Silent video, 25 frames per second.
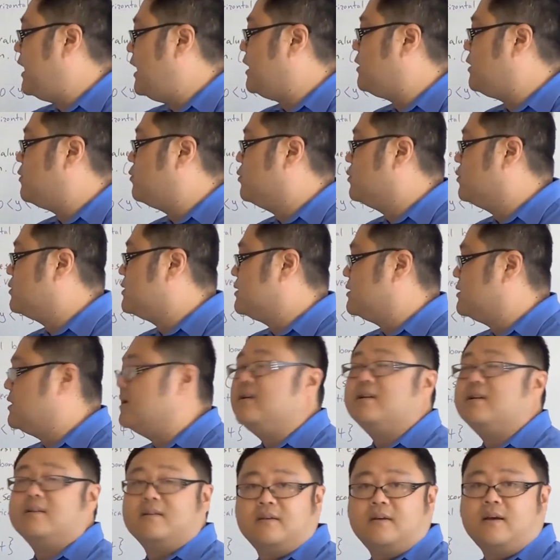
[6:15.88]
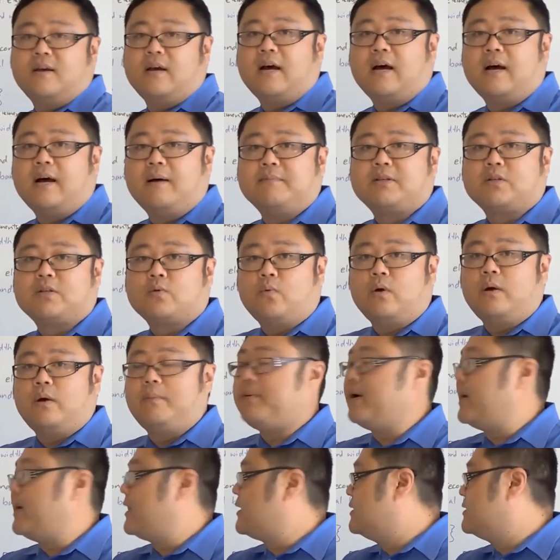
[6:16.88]
equals square
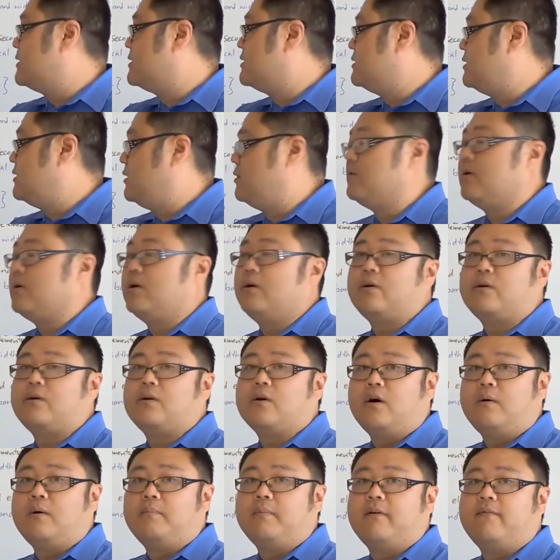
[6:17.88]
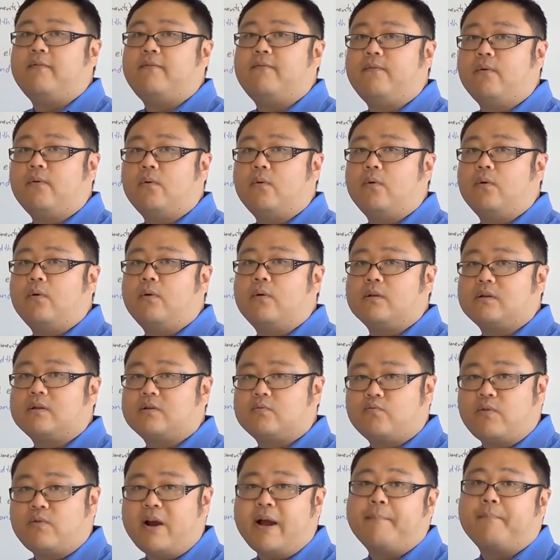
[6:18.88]
brackets 0, comma 4
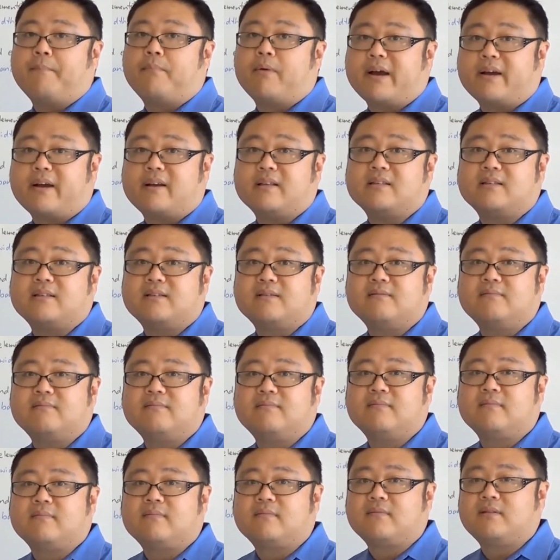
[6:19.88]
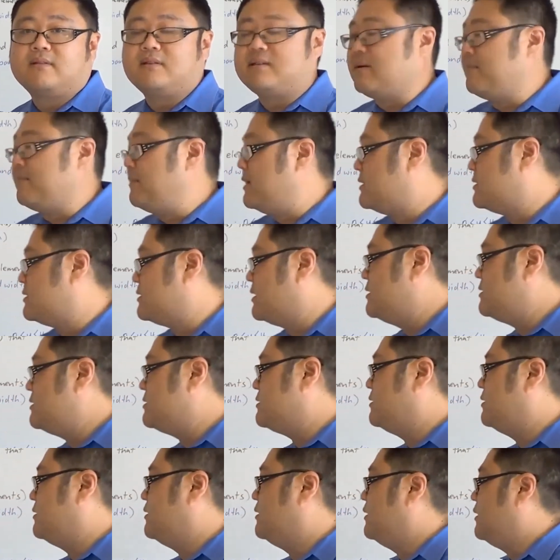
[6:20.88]
round brackets. Does that make
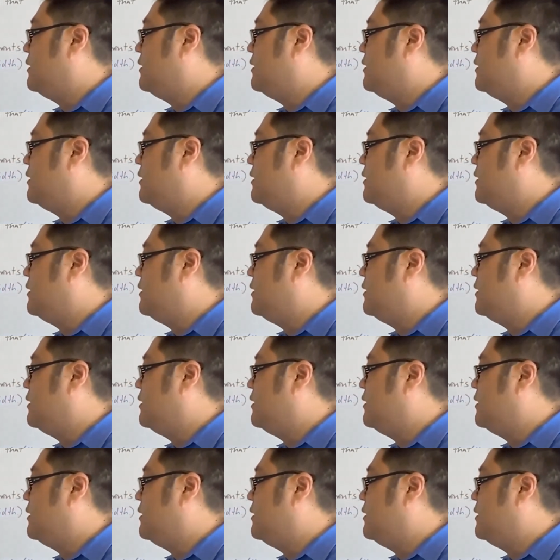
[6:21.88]
sense?